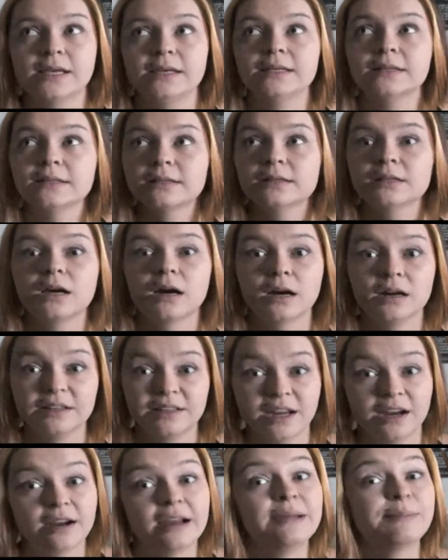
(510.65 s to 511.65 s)
like
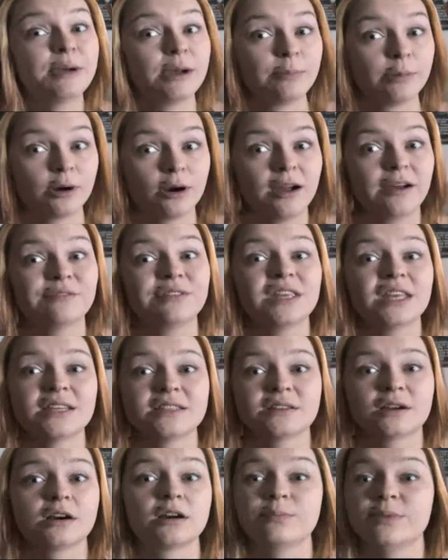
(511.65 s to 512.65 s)
card-carrying member of the
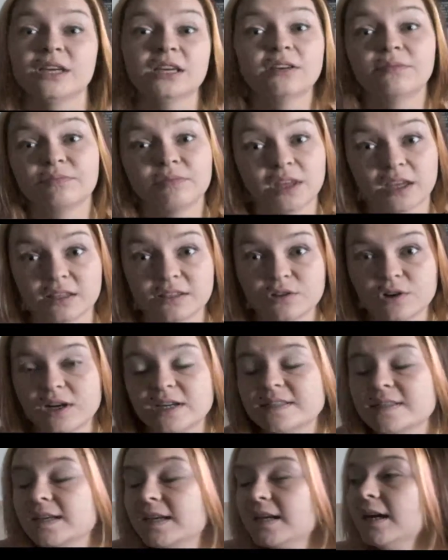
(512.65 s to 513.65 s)
Kiss Army. It's
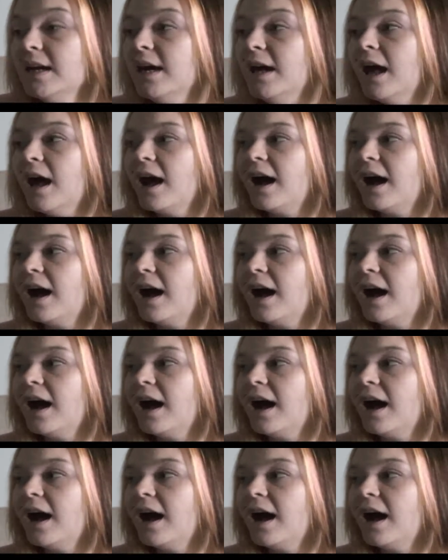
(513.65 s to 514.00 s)
crazy.